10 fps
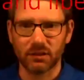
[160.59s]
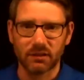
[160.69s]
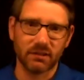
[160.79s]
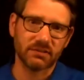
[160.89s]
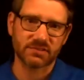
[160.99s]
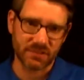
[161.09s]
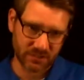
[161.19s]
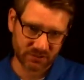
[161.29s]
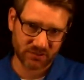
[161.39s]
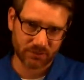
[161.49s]
is
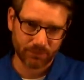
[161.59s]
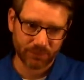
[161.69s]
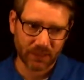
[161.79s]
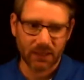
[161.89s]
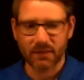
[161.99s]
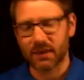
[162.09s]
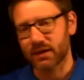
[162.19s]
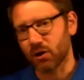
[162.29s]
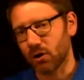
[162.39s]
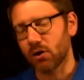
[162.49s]
this,
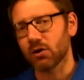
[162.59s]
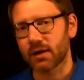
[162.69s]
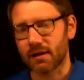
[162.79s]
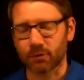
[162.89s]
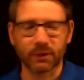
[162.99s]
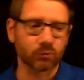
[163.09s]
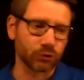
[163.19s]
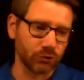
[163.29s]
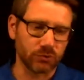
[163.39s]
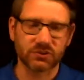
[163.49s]
that all government
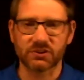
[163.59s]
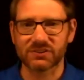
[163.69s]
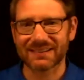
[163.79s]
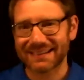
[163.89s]
reduces